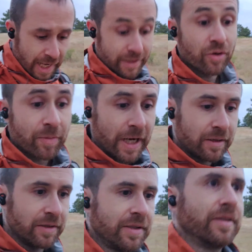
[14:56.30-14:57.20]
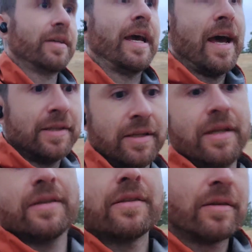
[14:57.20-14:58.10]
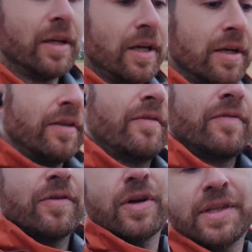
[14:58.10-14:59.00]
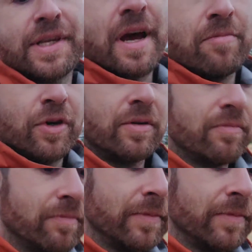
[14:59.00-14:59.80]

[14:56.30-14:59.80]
and you practice it as it is. For example,